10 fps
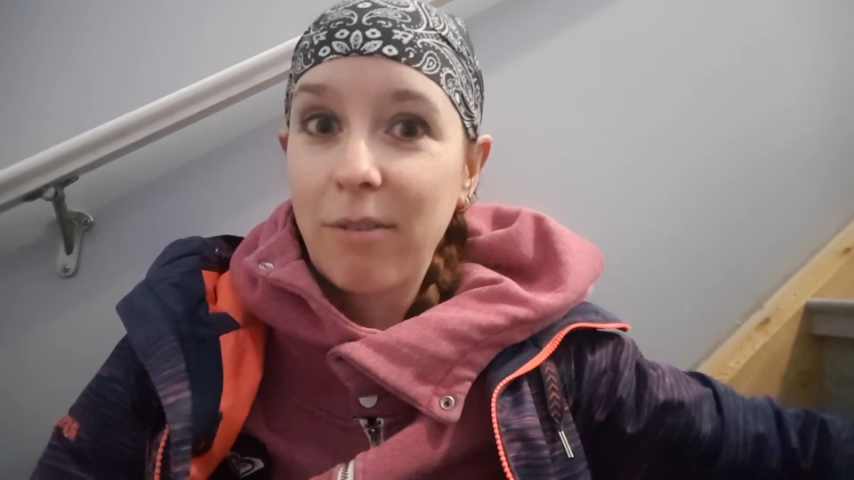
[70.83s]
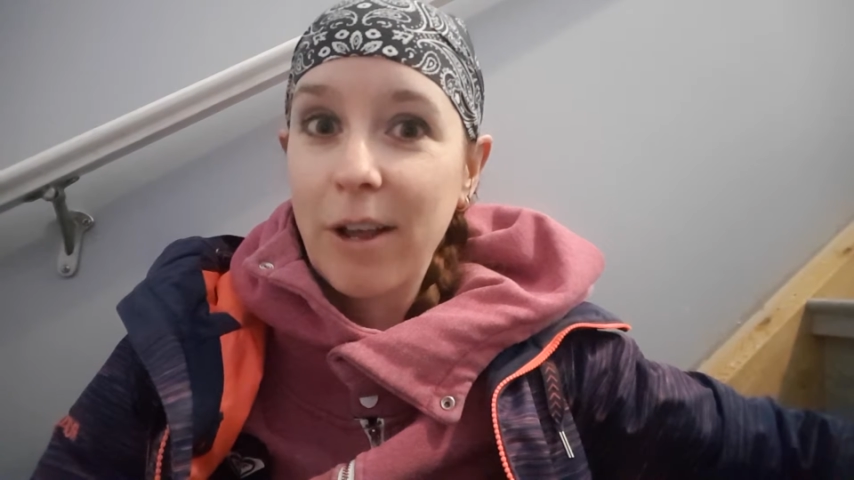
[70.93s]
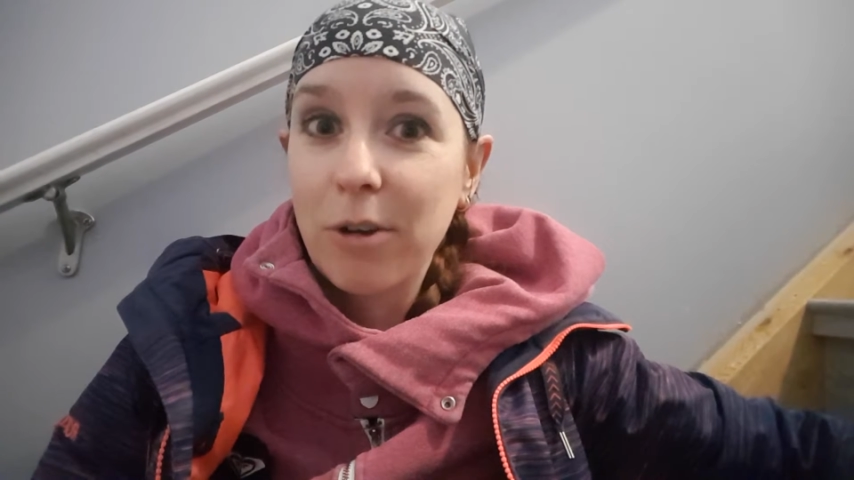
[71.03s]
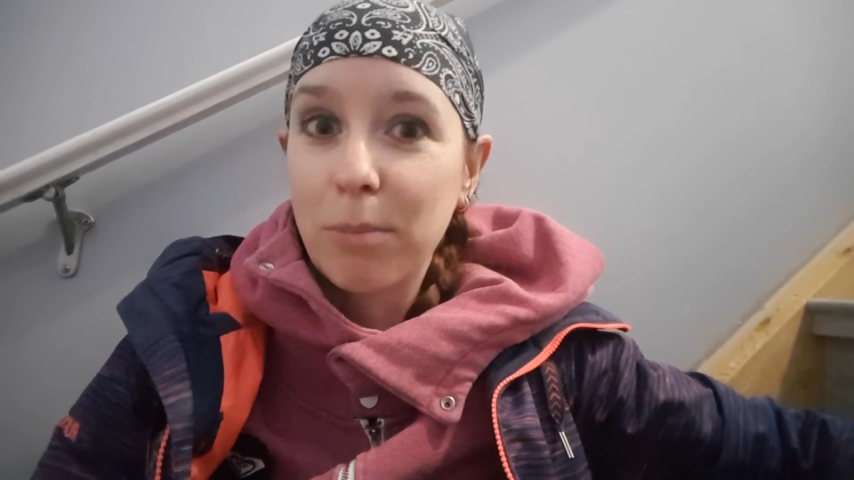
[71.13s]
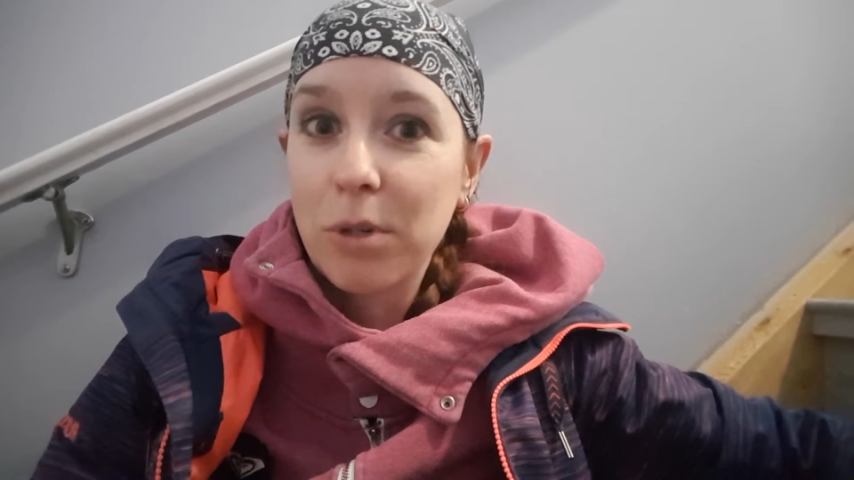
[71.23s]

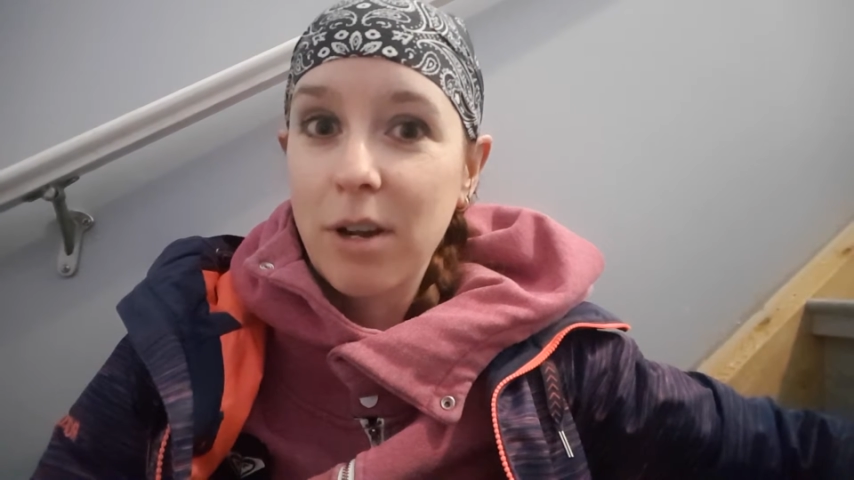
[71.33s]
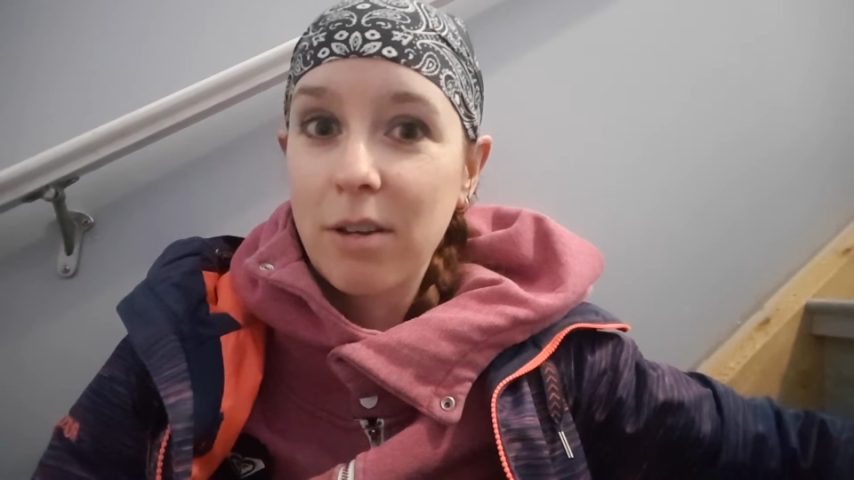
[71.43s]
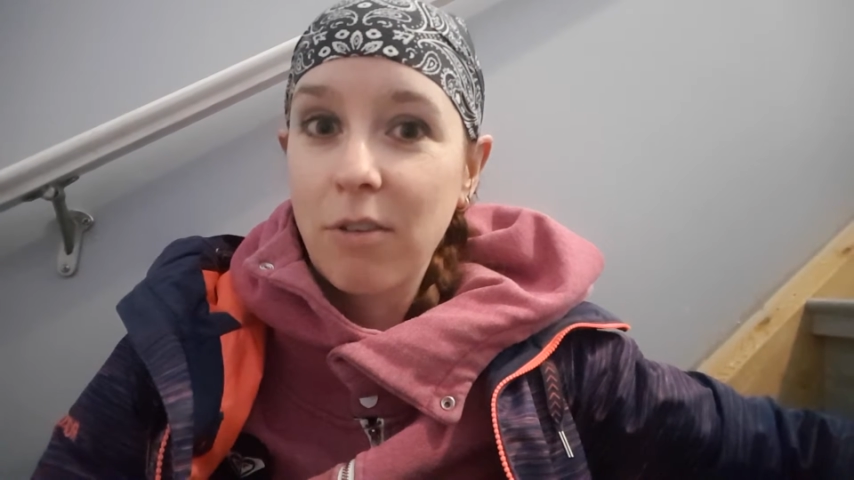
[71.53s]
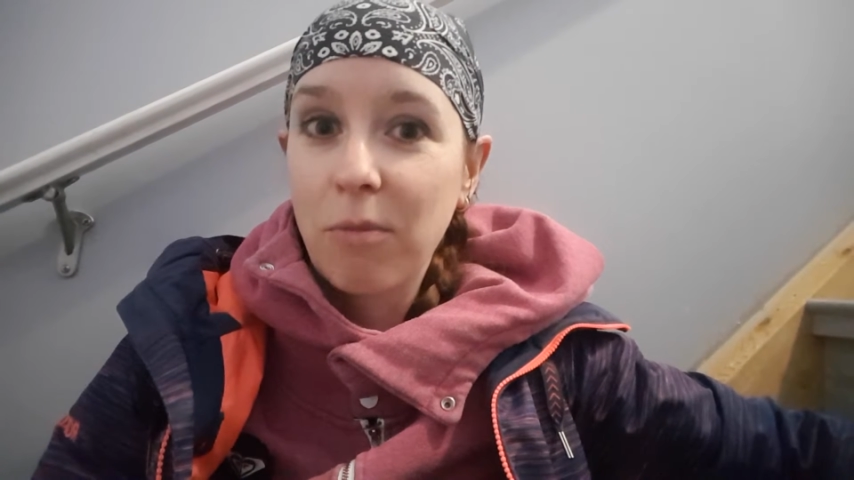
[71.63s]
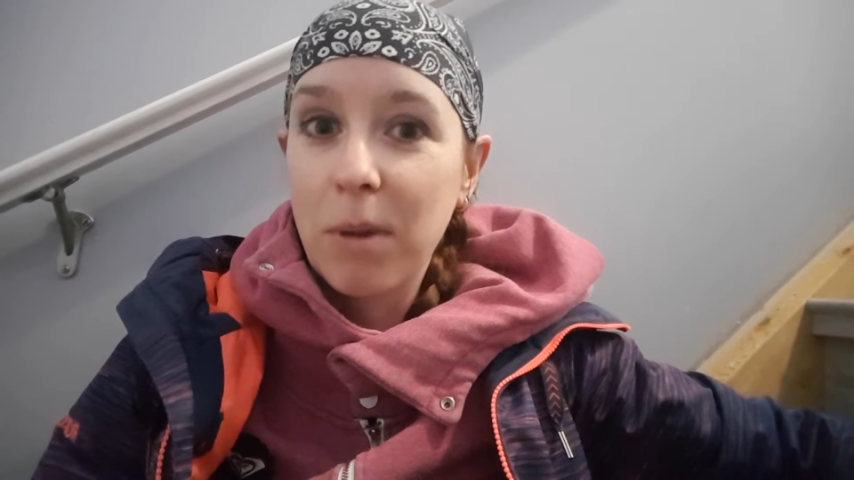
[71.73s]

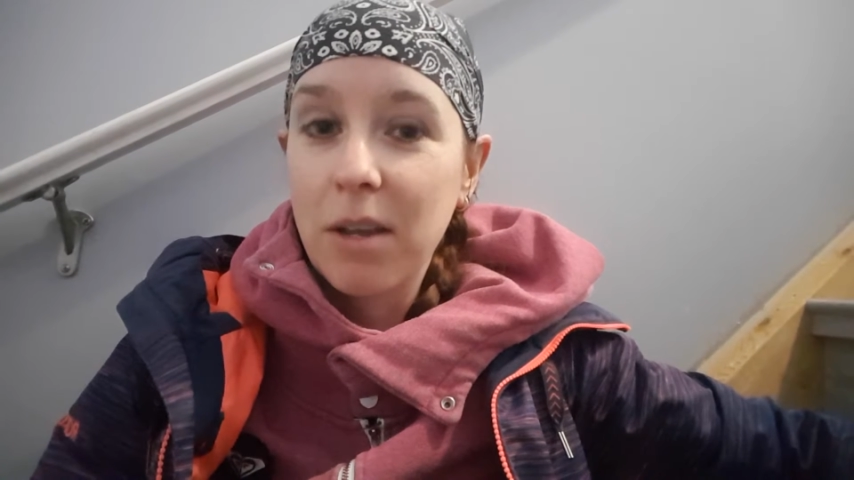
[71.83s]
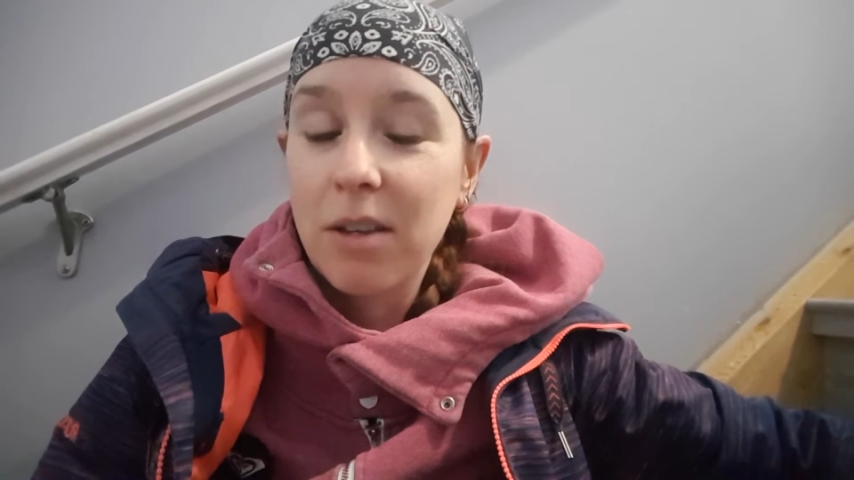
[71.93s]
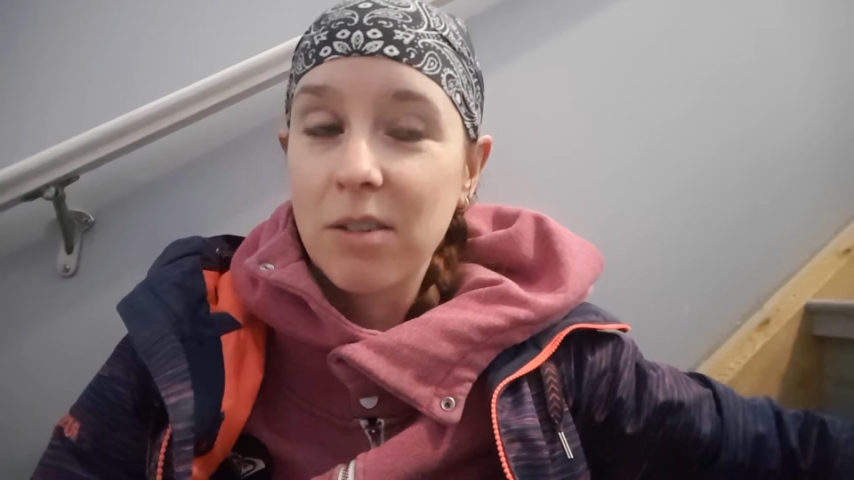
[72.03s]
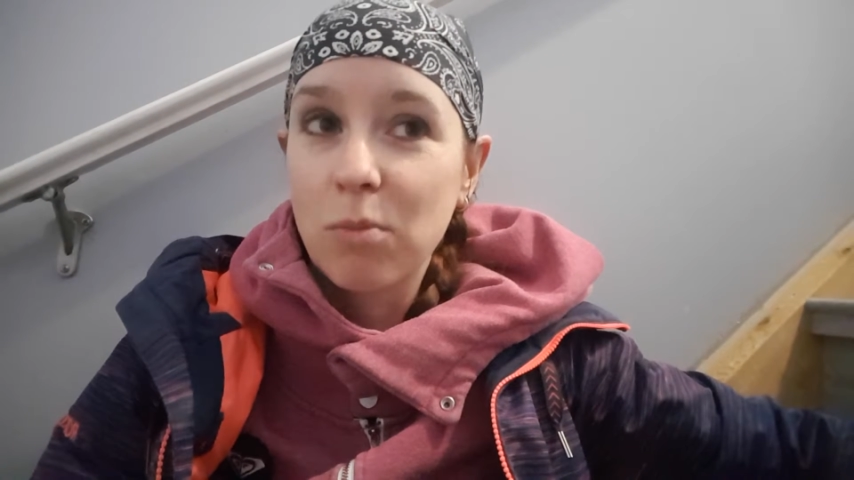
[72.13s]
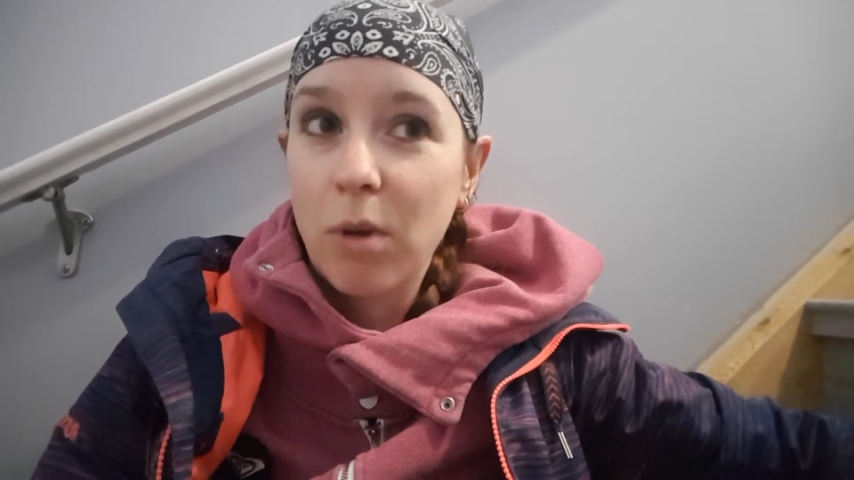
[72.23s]
counterproductive because,